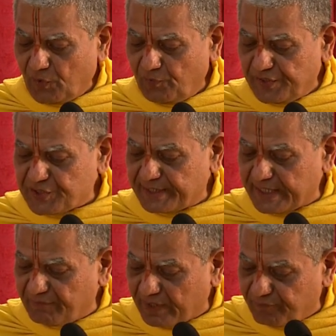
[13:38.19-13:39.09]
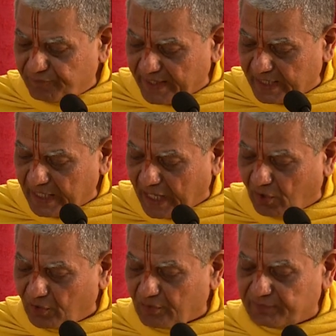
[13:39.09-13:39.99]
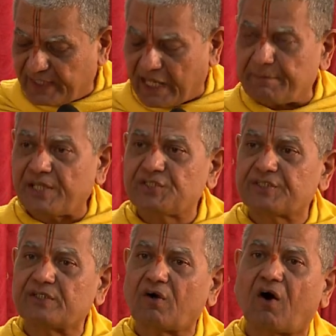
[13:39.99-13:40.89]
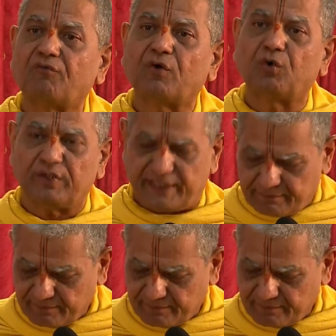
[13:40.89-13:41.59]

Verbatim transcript: which never fell out of the dimension of holy.